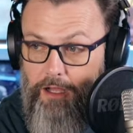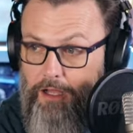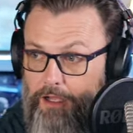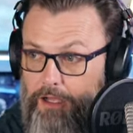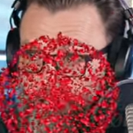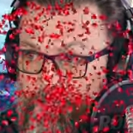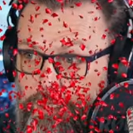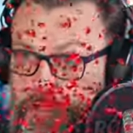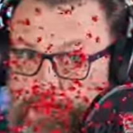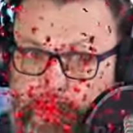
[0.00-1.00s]

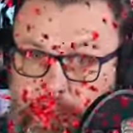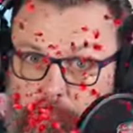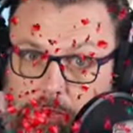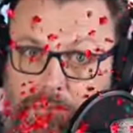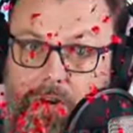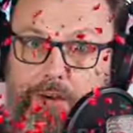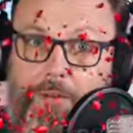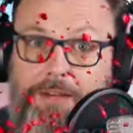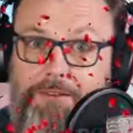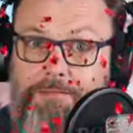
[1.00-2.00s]
Uh,
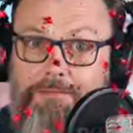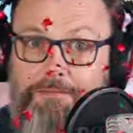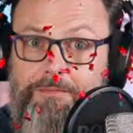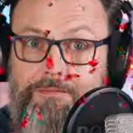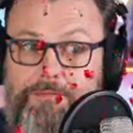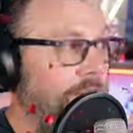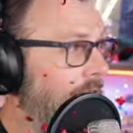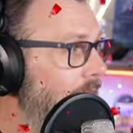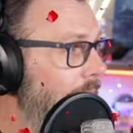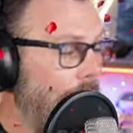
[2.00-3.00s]
sorry, what?
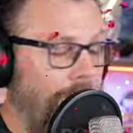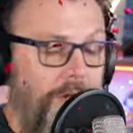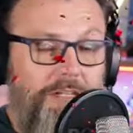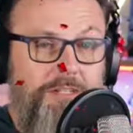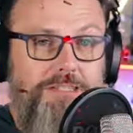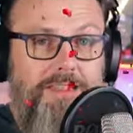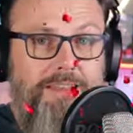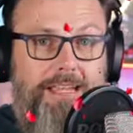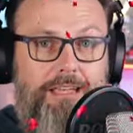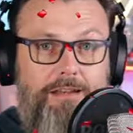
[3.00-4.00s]
Mother-in-law, could
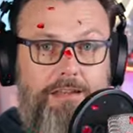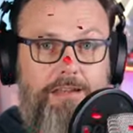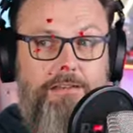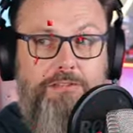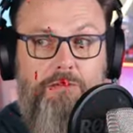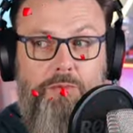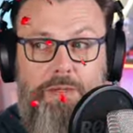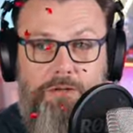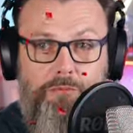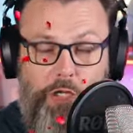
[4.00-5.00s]
you say that again
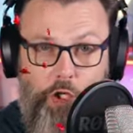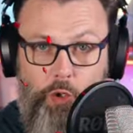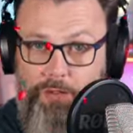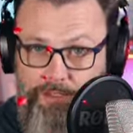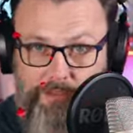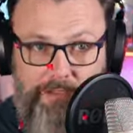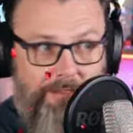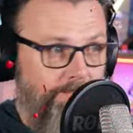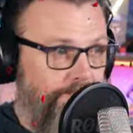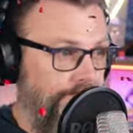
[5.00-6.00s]
so we can record
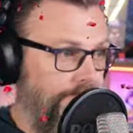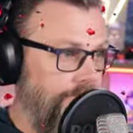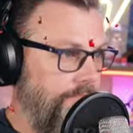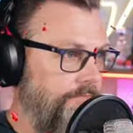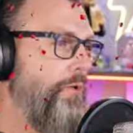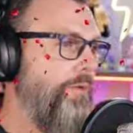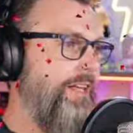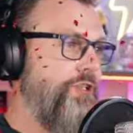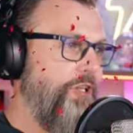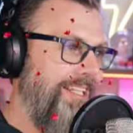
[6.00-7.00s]
it? I
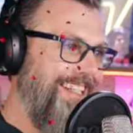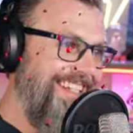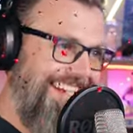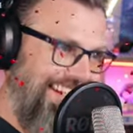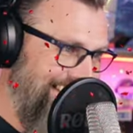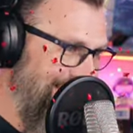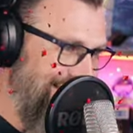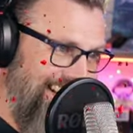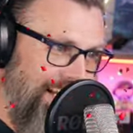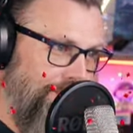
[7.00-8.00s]
told her that she didn't
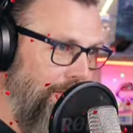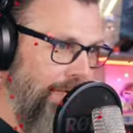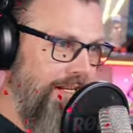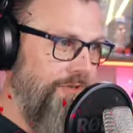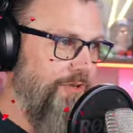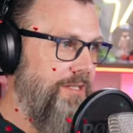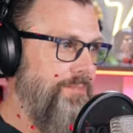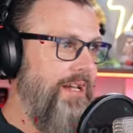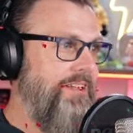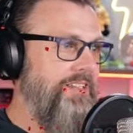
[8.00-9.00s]
get to decide my wedding
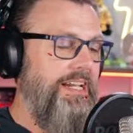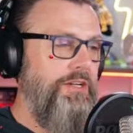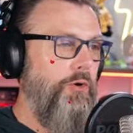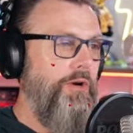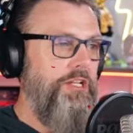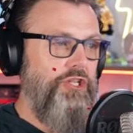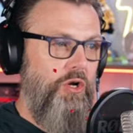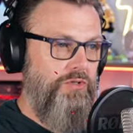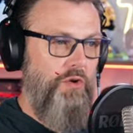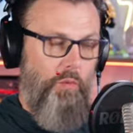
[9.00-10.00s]
dress because I had
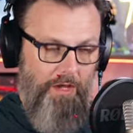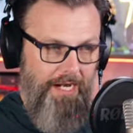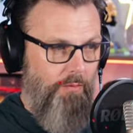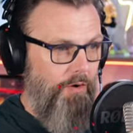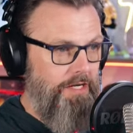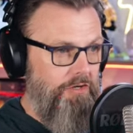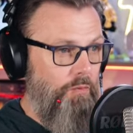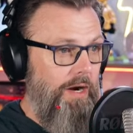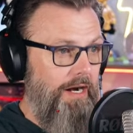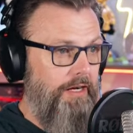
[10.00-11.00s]
already chosen what I
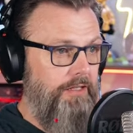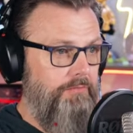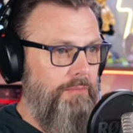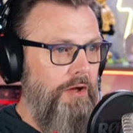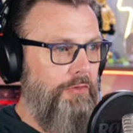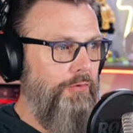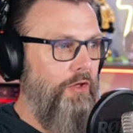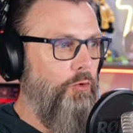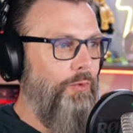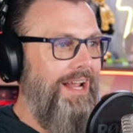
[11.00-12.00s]
wanted to wear. My
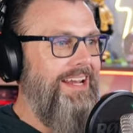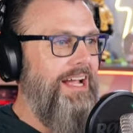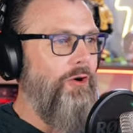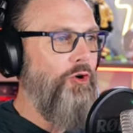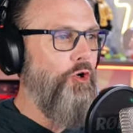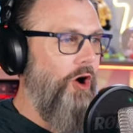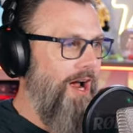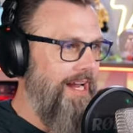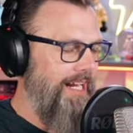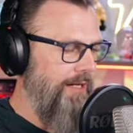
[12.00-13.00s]
mother-in-law ran out
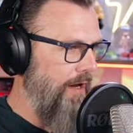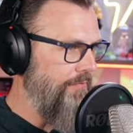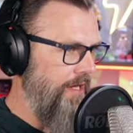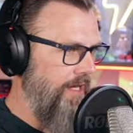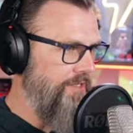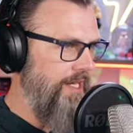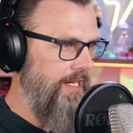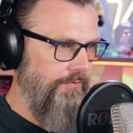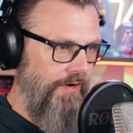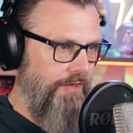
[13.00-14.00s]
crying, and my
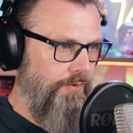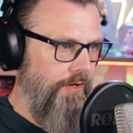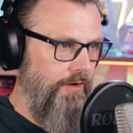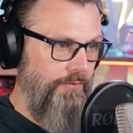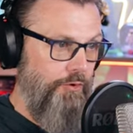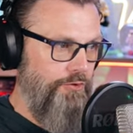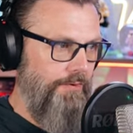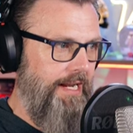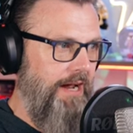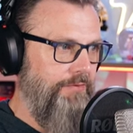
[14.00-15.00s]
fiance and father-in-law, of
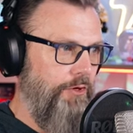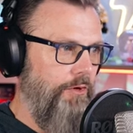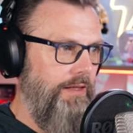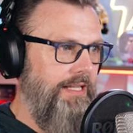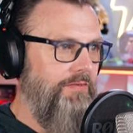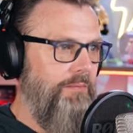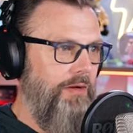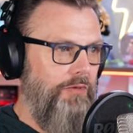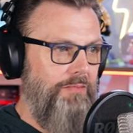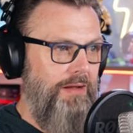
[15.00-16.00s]
course, ran after her,
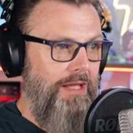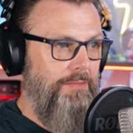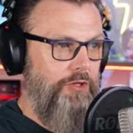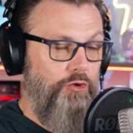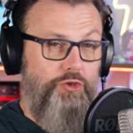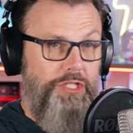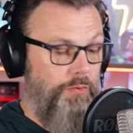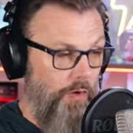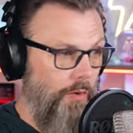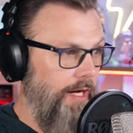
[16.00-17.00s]
leaving me with my baby, who
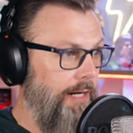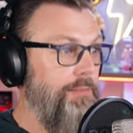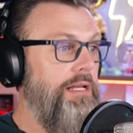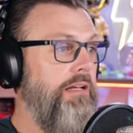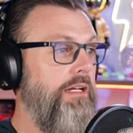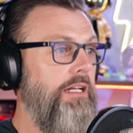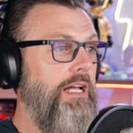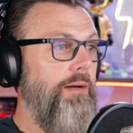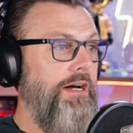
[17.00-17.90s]
she woke up.